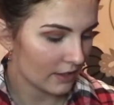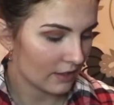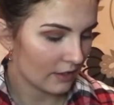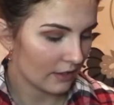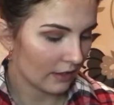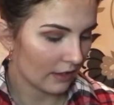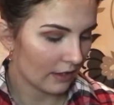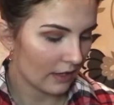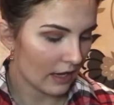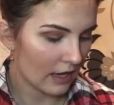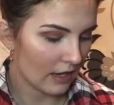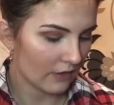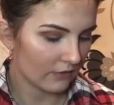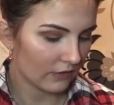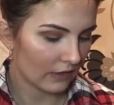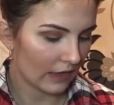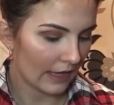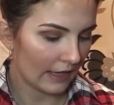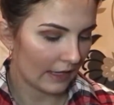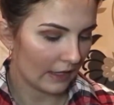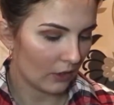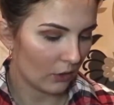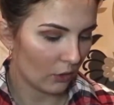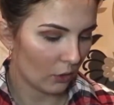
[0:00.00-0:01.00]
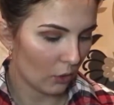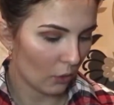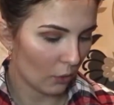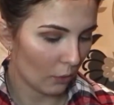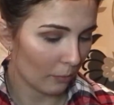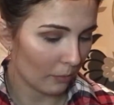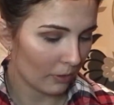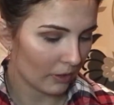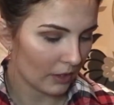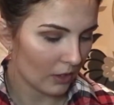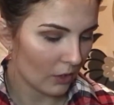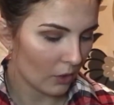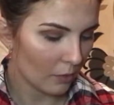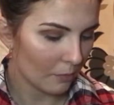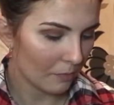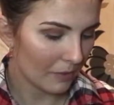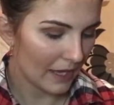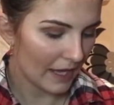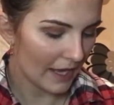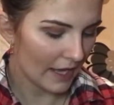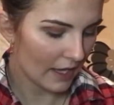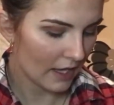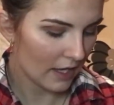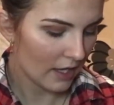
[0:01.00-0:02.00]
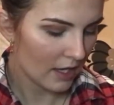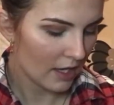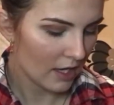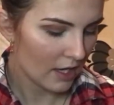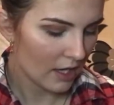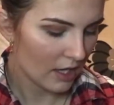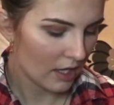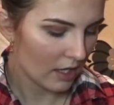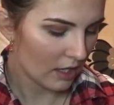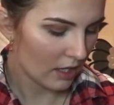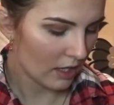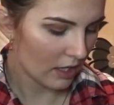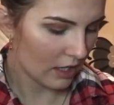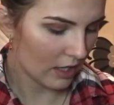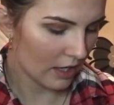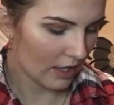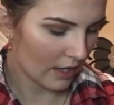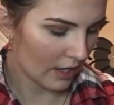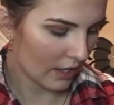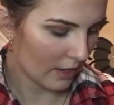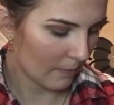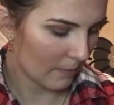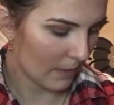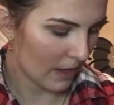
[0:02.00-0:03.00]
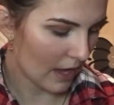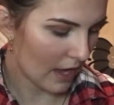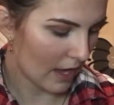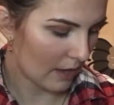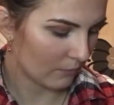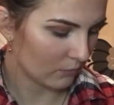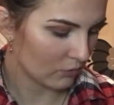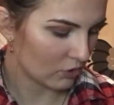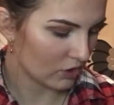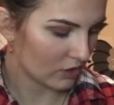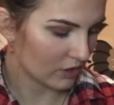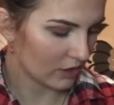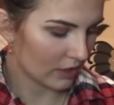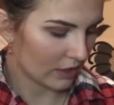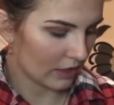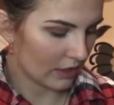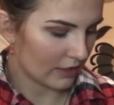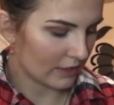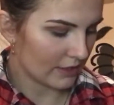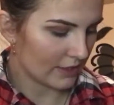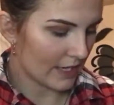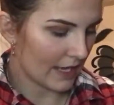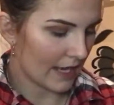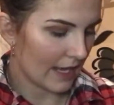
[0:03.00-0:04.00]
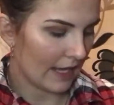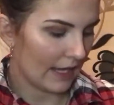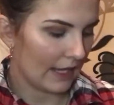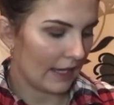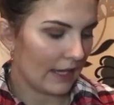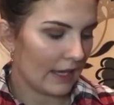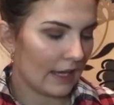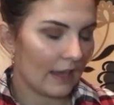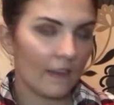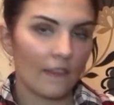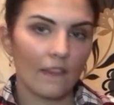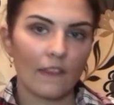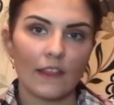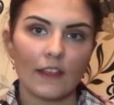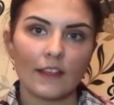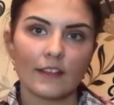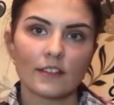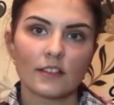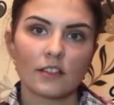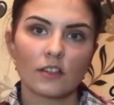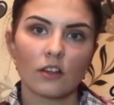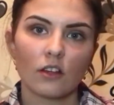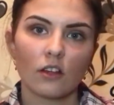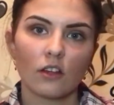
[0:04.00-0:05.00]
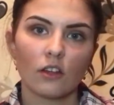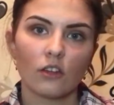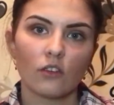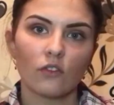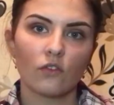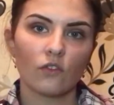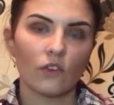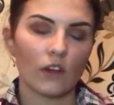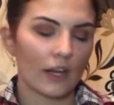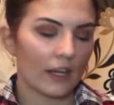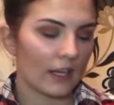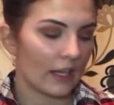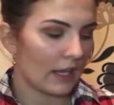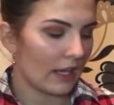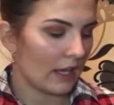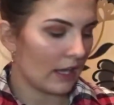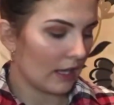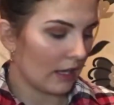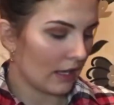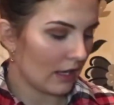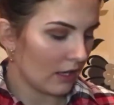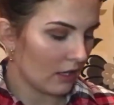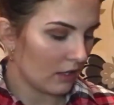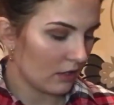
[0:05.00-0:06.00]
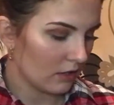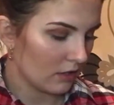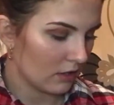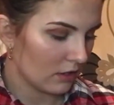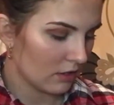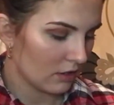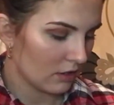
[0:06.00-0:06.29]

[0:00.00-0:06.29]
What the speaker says: to kind of lighten it up a little bit, I'm just gonna take this colour right here,